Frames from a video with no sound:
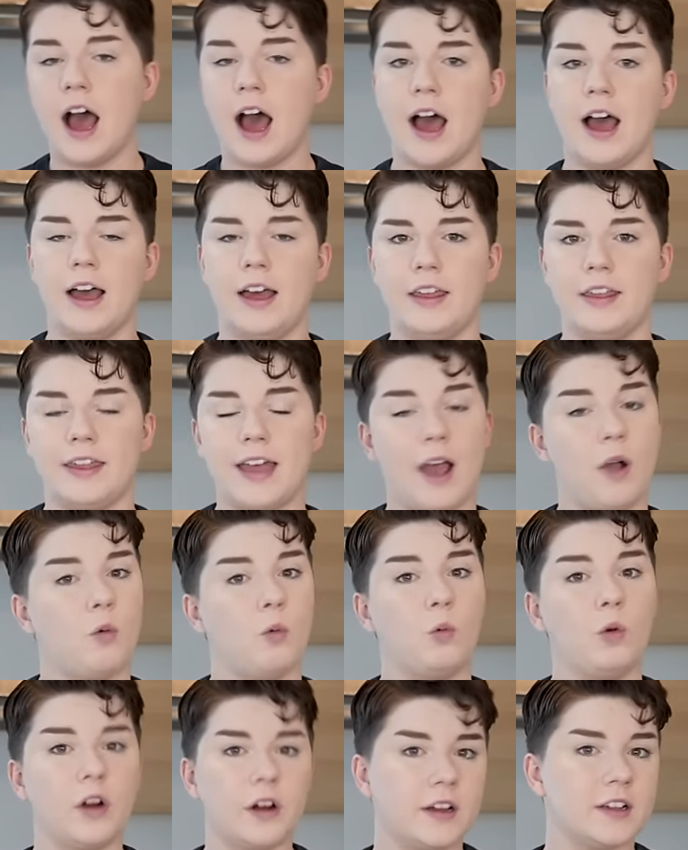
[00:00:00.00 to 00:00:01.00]
uh, that
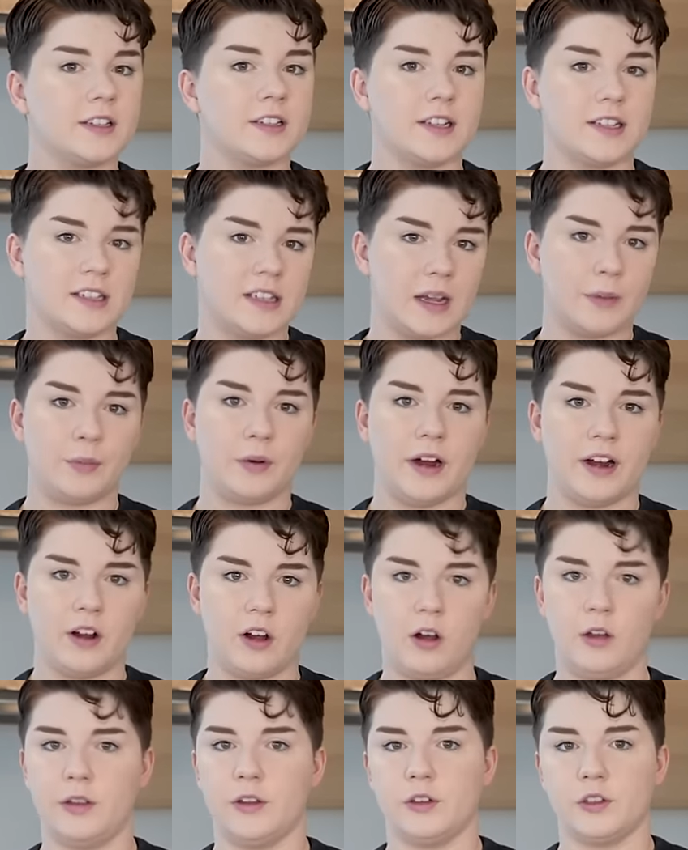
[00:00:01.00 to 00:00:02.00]
works to separate
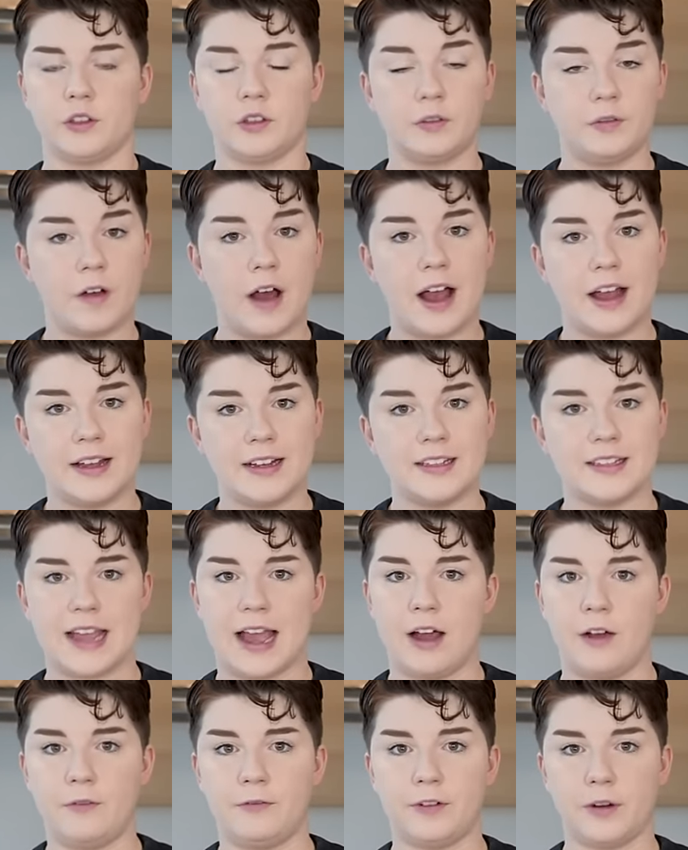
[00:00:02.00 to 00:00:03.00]
all those fines
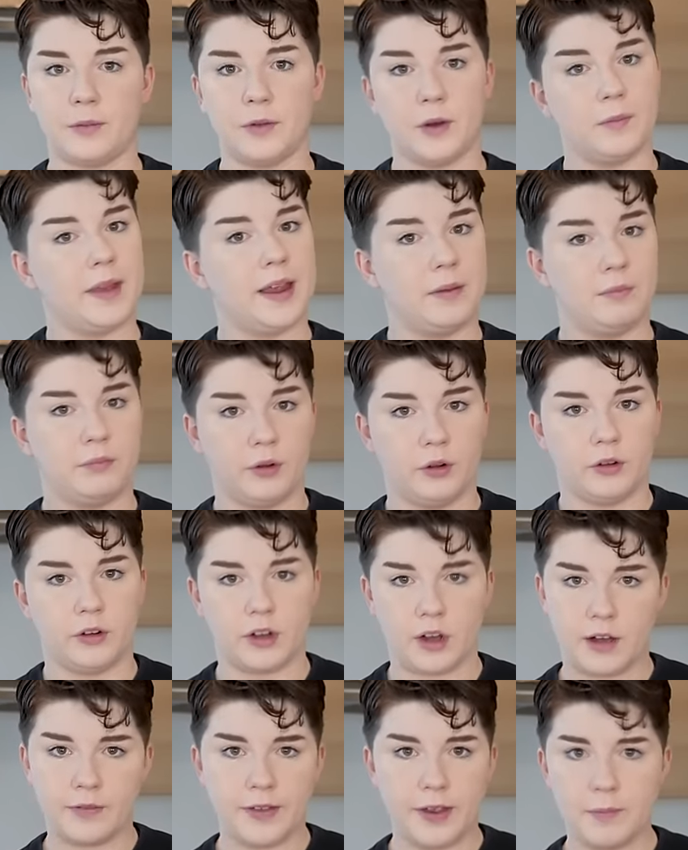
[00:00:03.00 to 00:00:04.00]
out from your main brewed
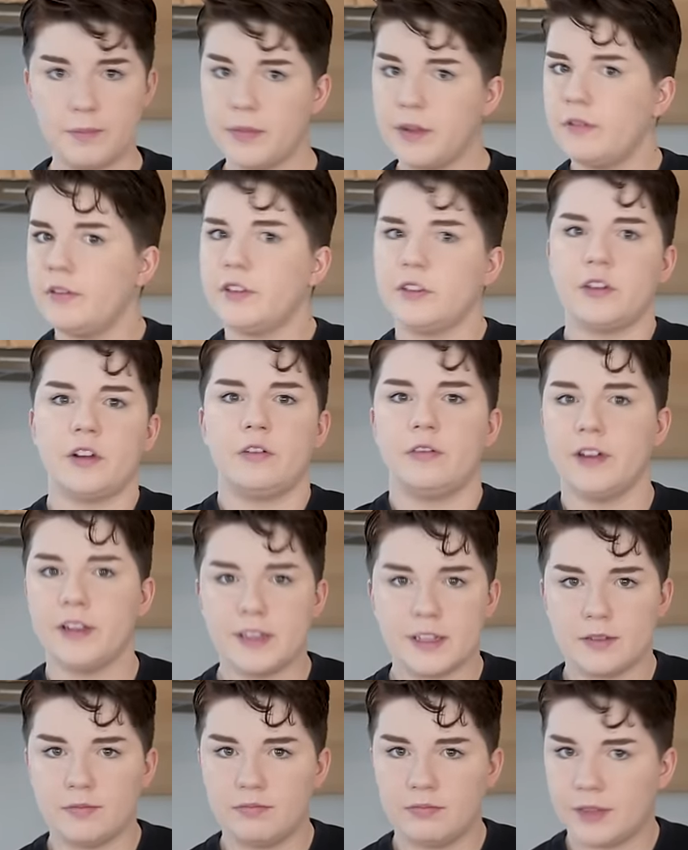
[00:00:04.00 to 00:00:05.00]
coffee, there is no
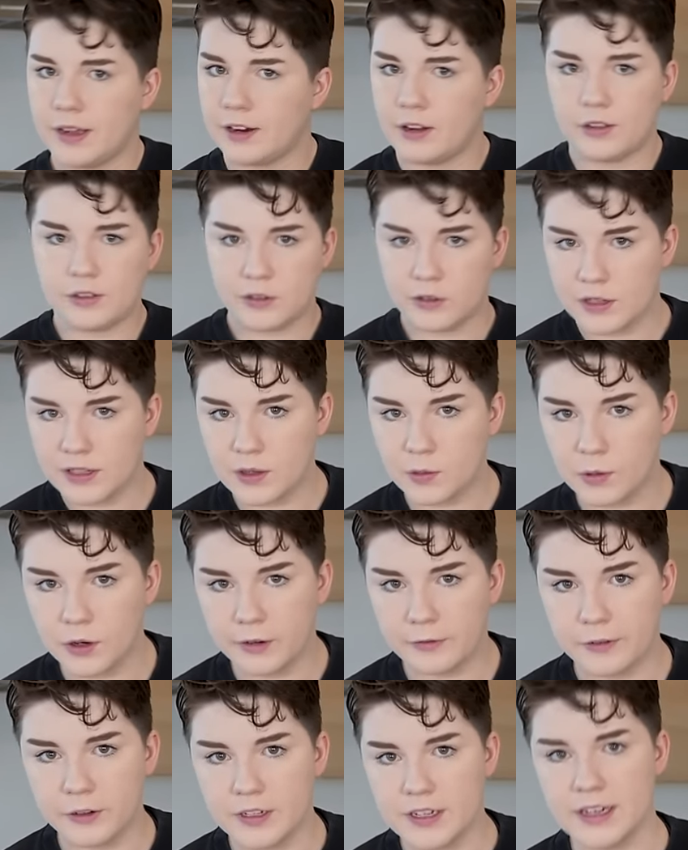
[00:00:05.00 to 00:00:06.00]
reason that also doesn't
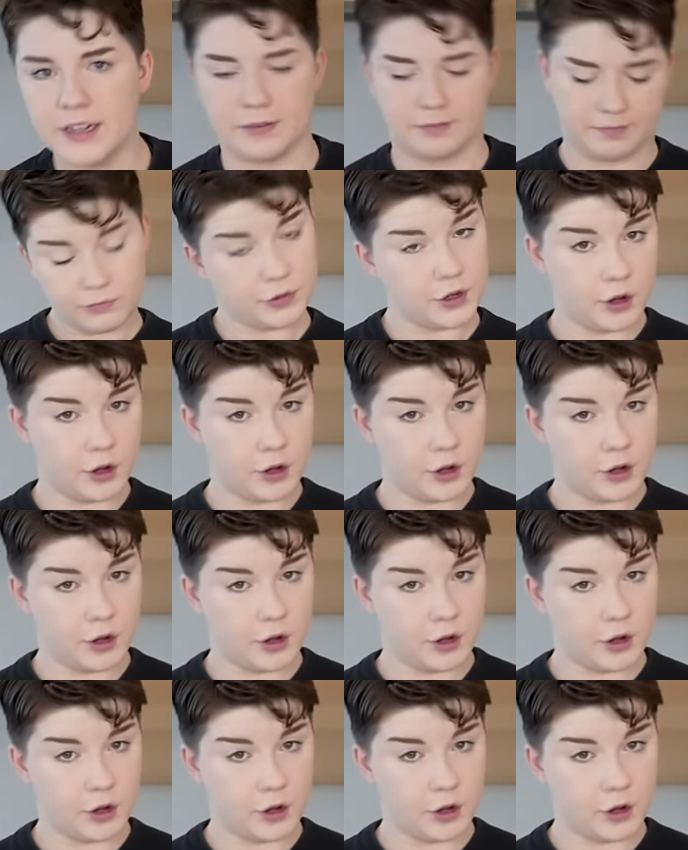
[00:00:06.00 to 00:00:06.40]
work for tea.